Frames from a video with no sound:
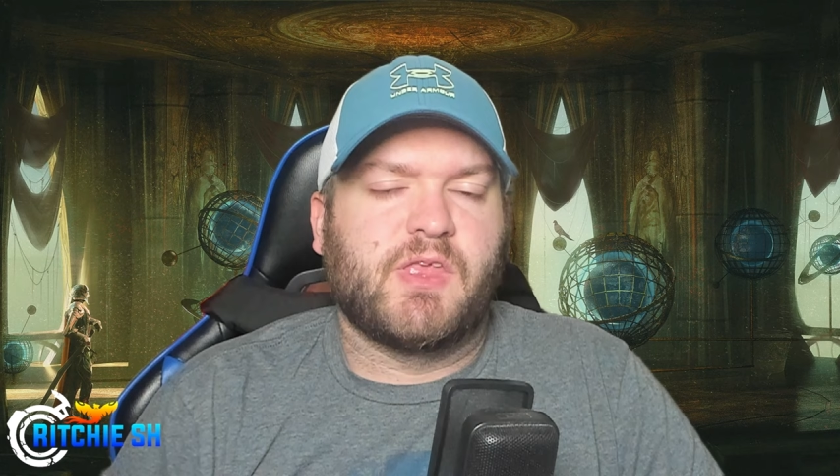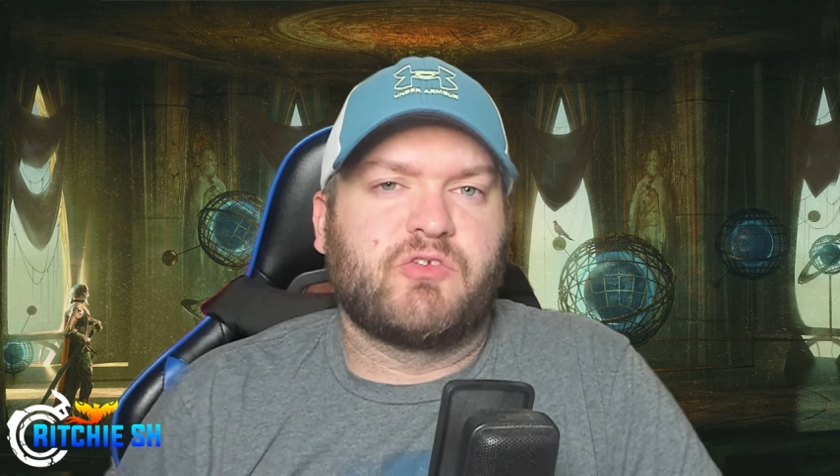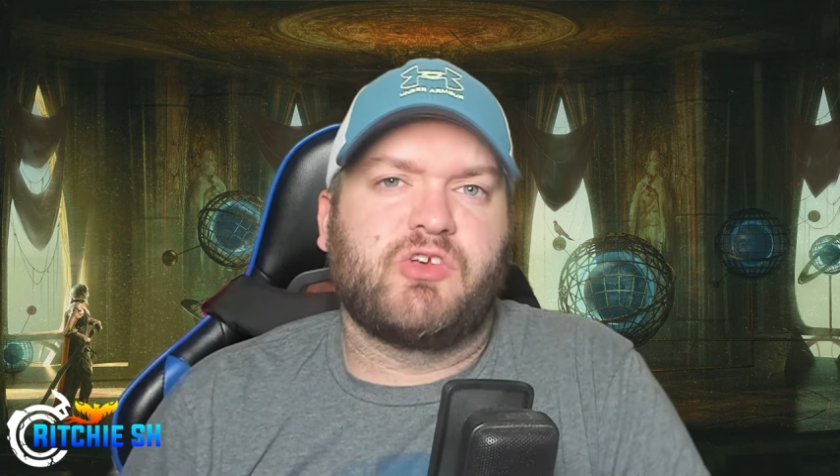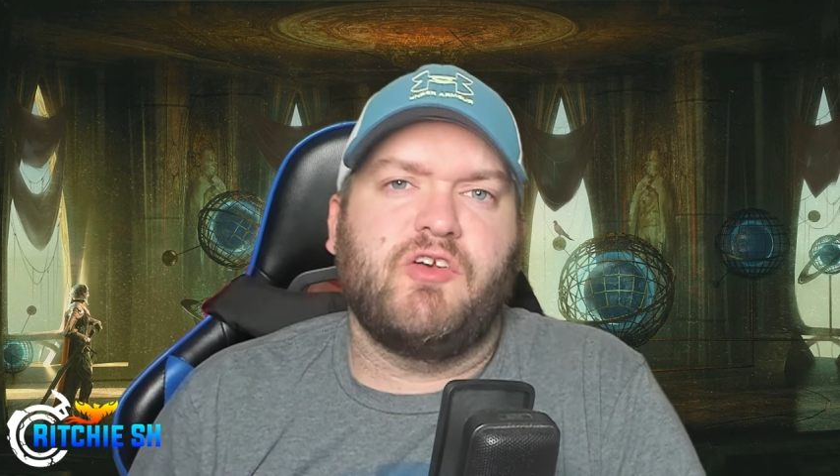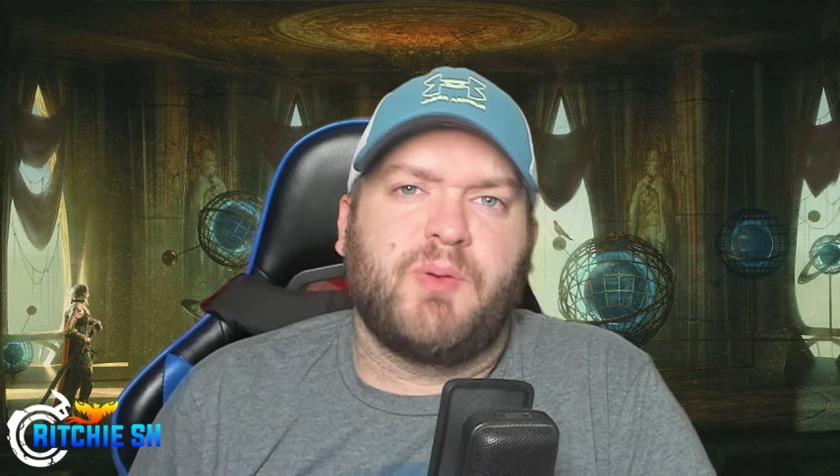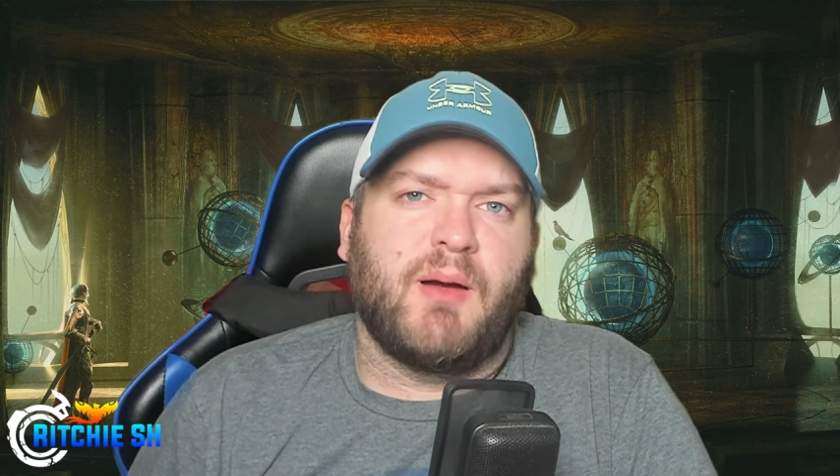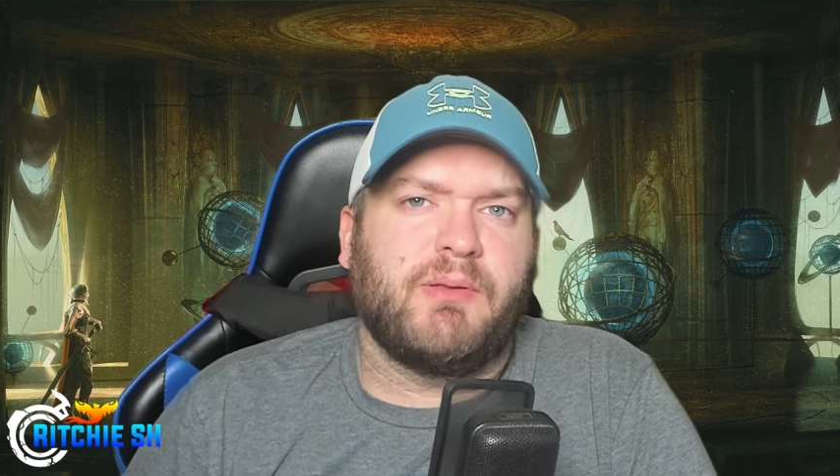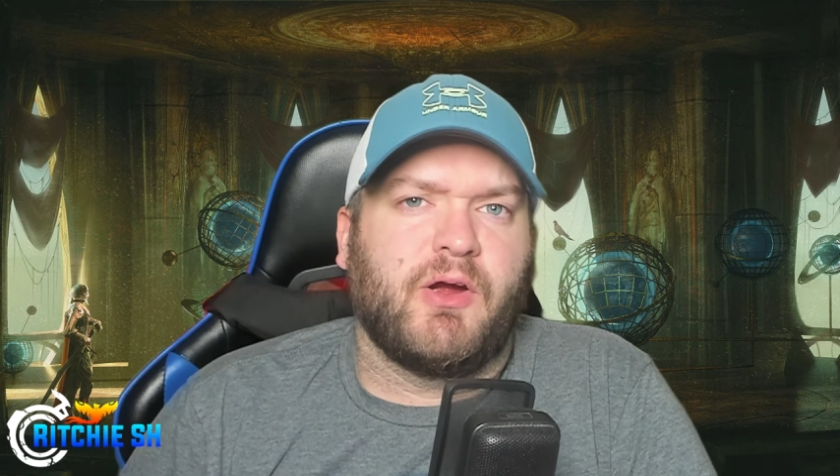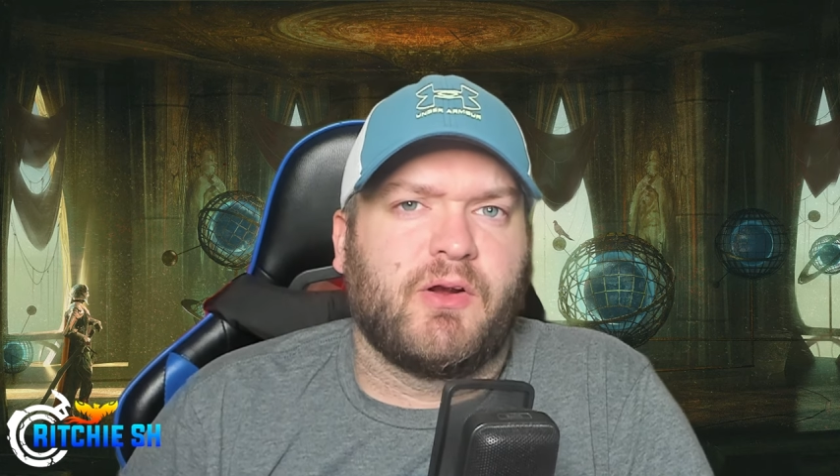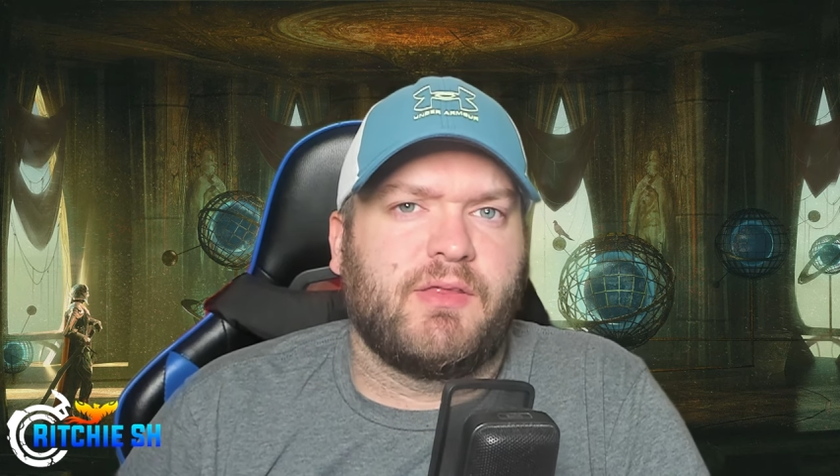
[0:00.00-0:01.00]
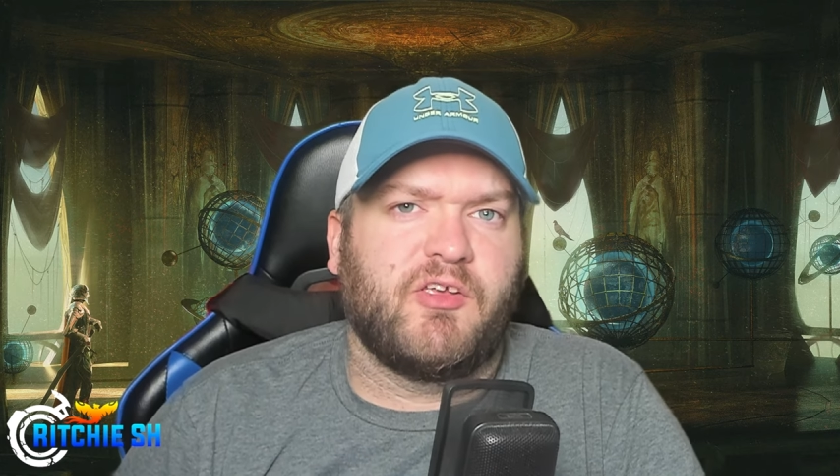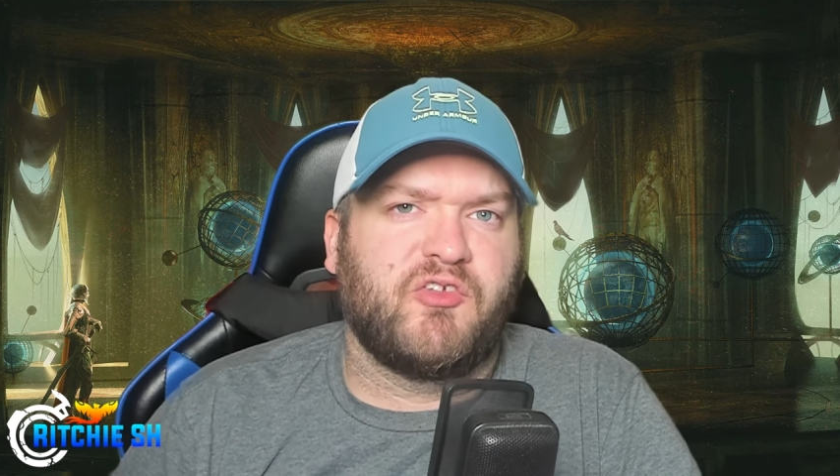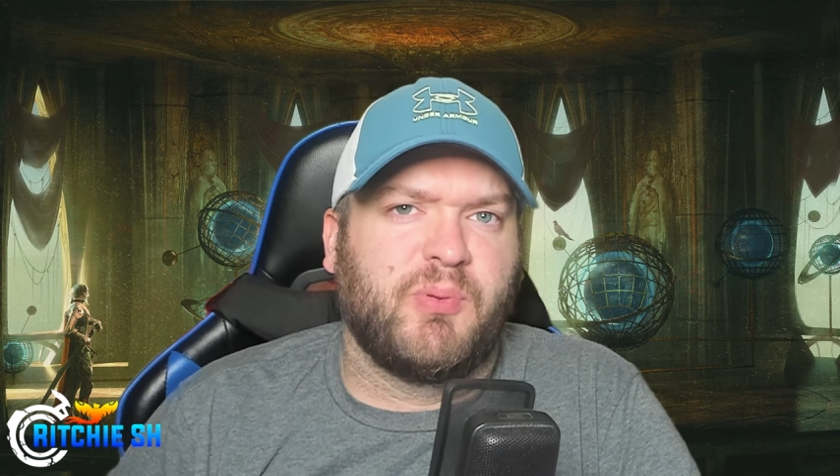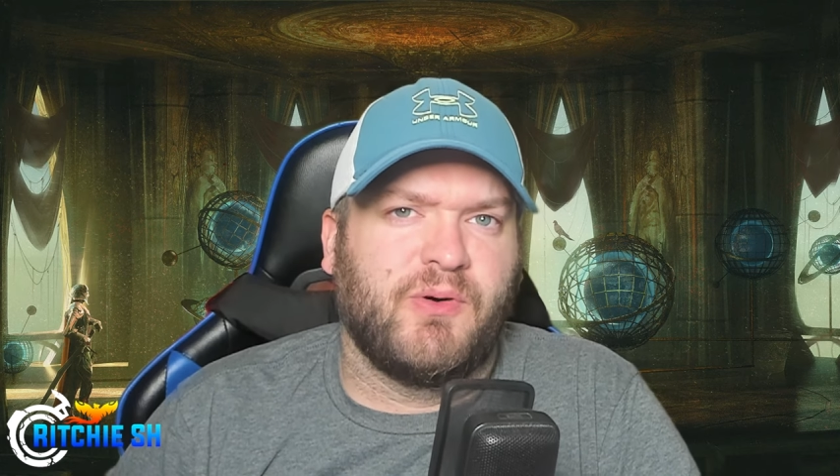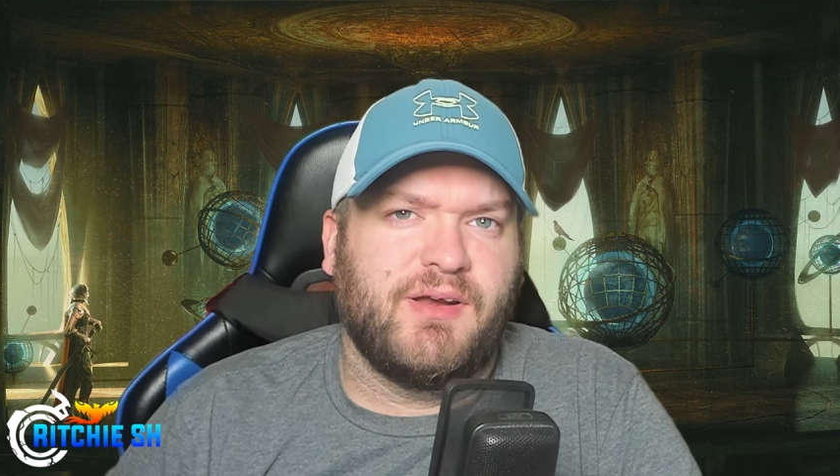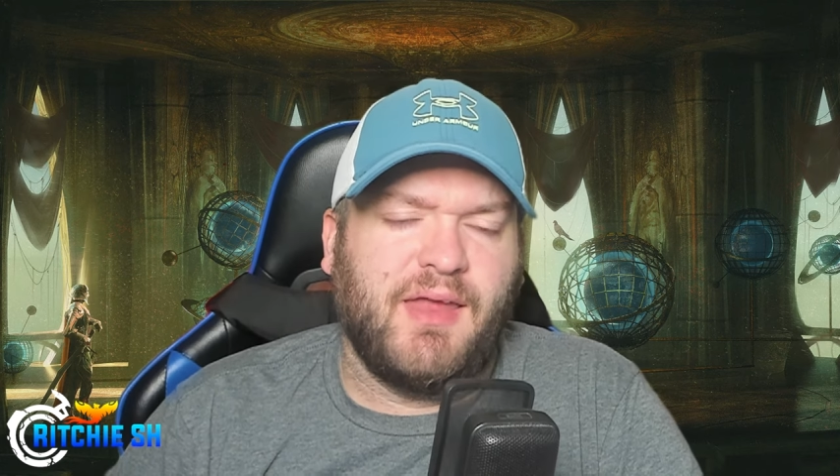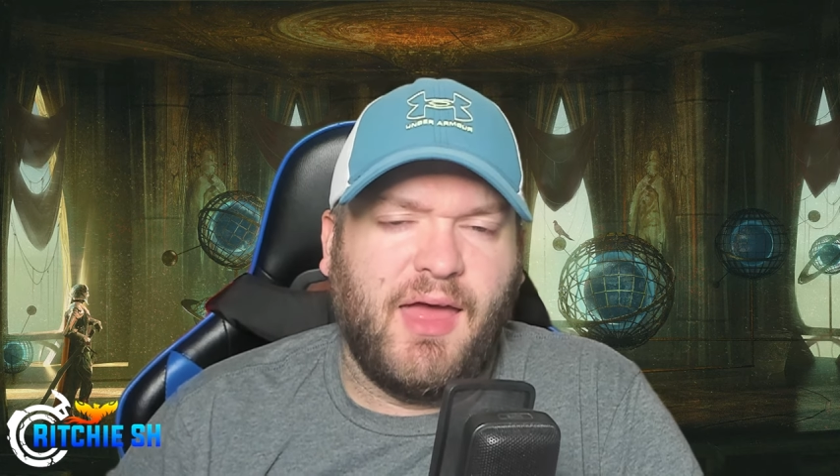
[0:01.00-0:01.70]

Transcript: So you've probably heard at this point,